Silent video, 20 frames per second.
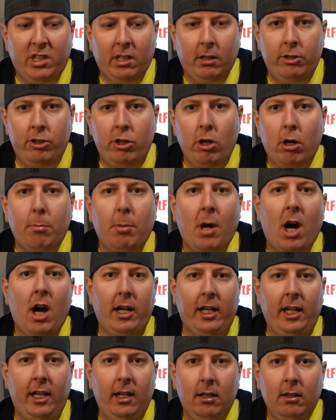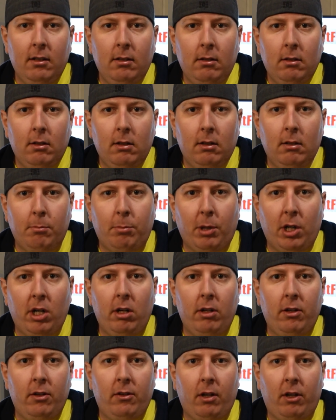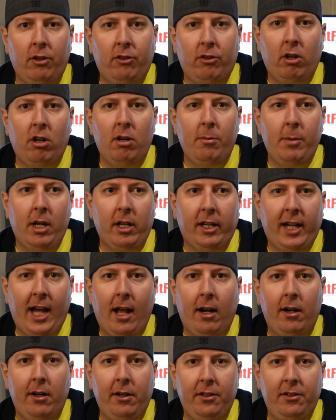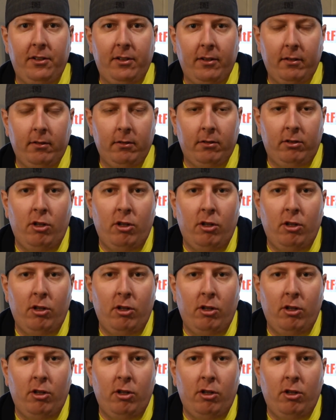Your body burns a certain amount of calories.